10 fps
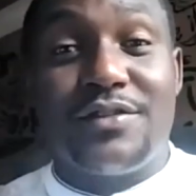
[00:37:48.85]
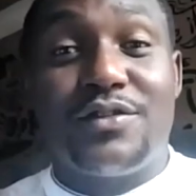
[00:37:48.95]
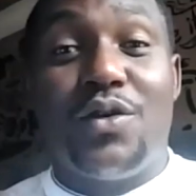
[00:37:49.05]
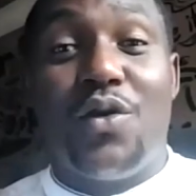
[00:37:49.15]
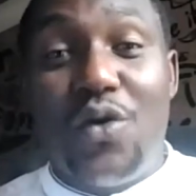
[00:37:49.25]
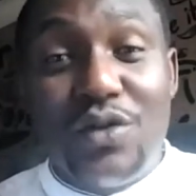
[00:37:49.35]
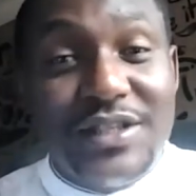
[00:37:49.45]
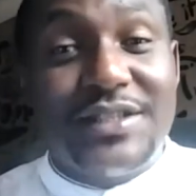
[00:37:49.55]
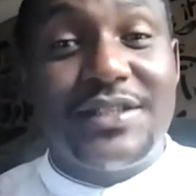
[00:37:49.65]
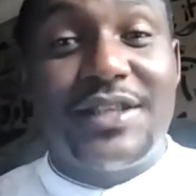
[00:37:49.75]
So all
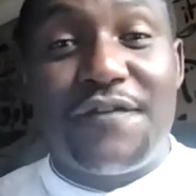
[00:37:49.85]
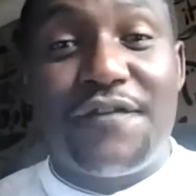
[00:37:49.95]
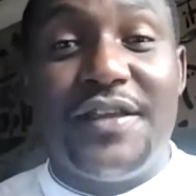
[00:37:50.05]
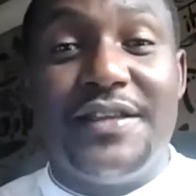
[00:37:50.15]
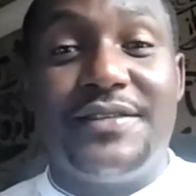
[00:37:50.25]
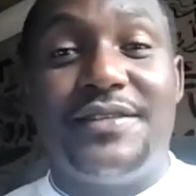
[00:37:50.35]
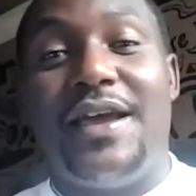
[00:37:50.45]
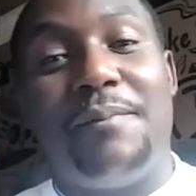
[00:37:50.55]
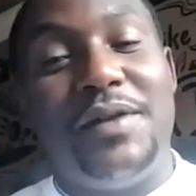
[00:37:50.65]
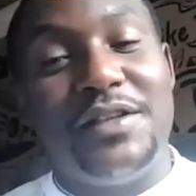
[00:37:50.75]
this stuff is
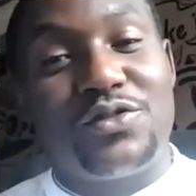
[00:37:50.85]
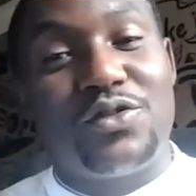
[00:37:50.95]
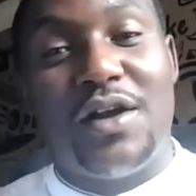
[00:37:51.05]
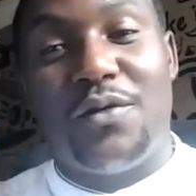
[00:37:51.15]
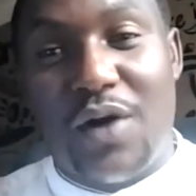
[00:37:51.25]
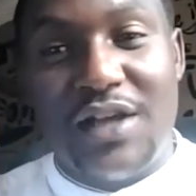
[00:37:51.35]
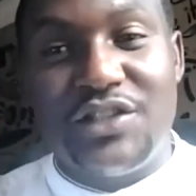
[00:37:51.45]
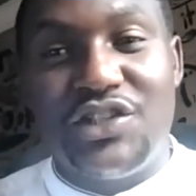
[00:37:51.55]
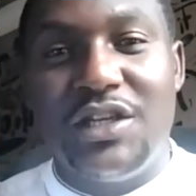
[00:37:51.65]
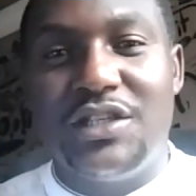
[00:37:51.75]
there. Please go and
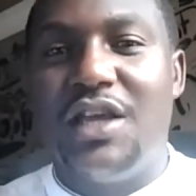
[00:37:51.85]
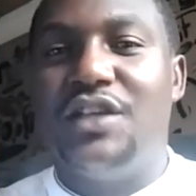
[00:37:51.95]
watch it.